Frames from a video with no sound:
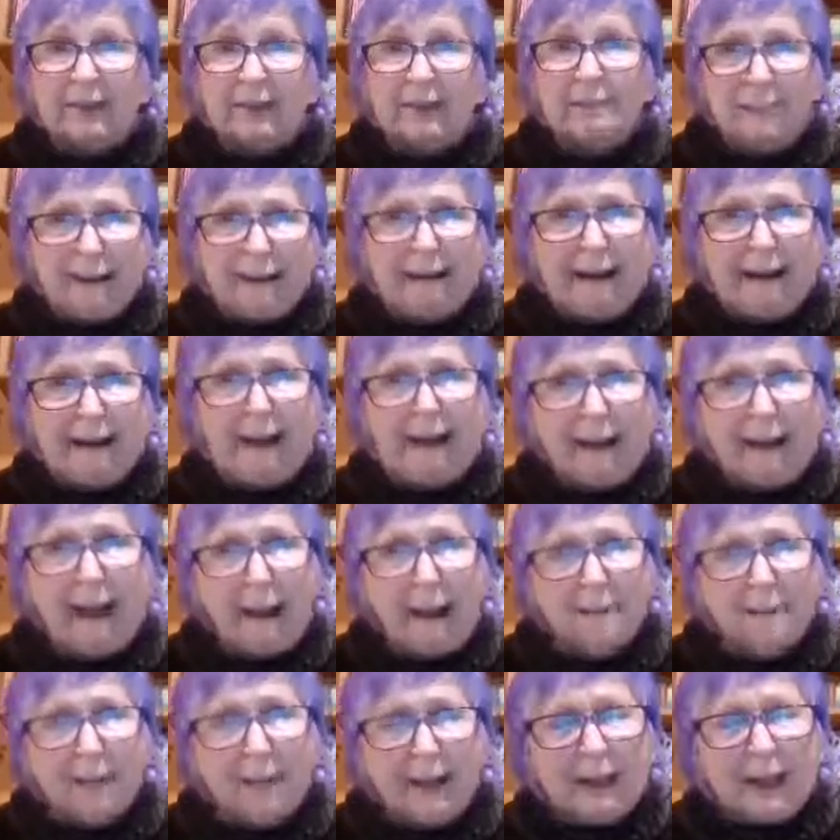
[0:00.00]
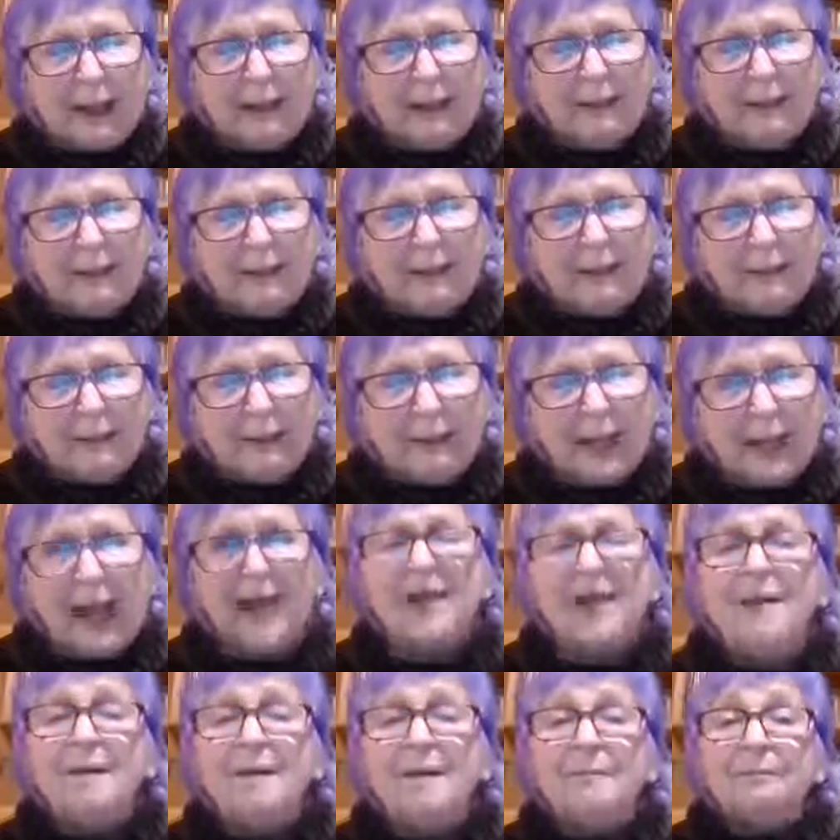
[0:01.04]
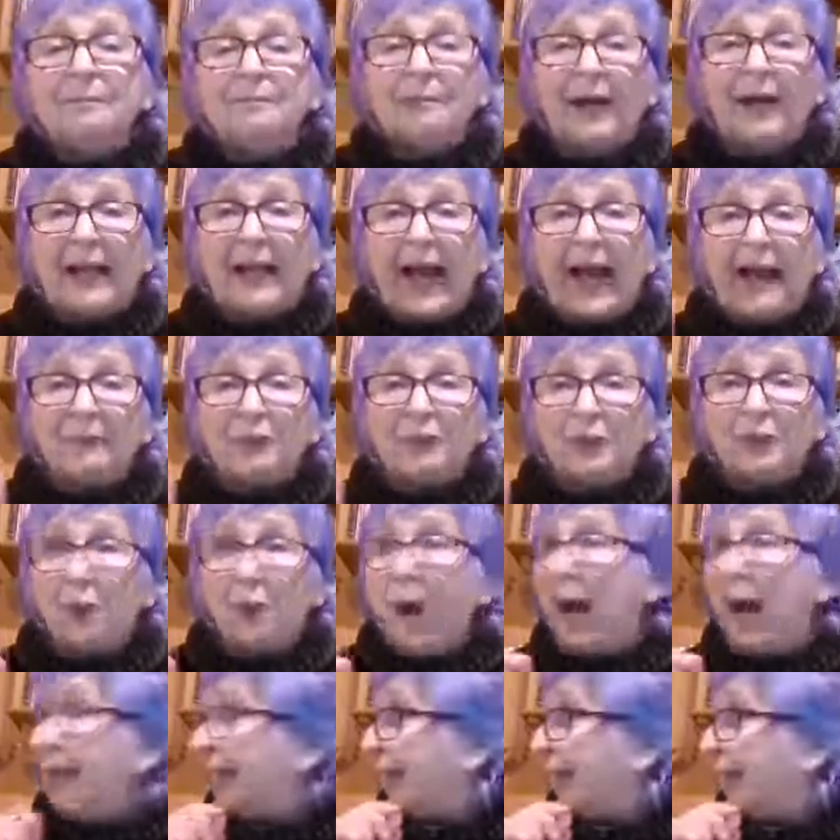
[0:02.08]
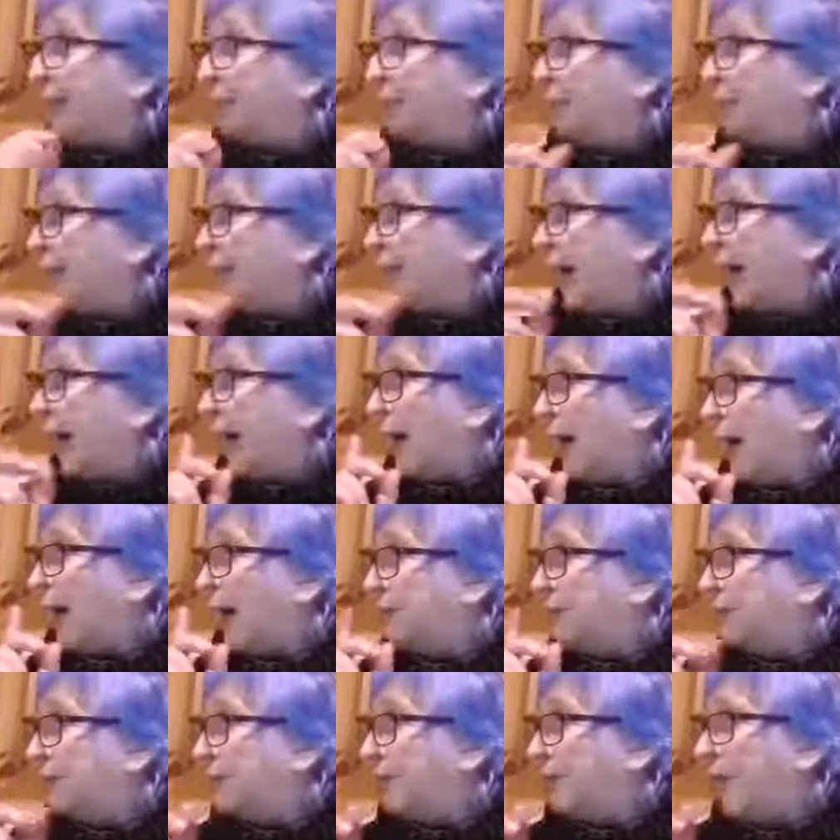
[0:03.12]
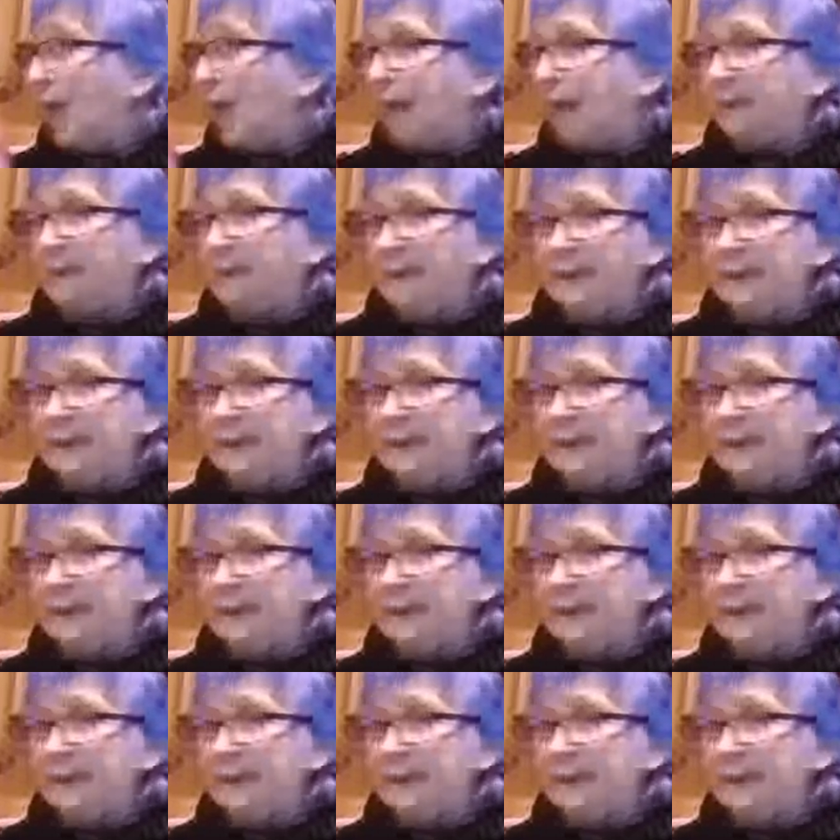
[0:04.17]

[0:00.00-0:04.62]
It may not happen again during the day, but I'm trying. And I talked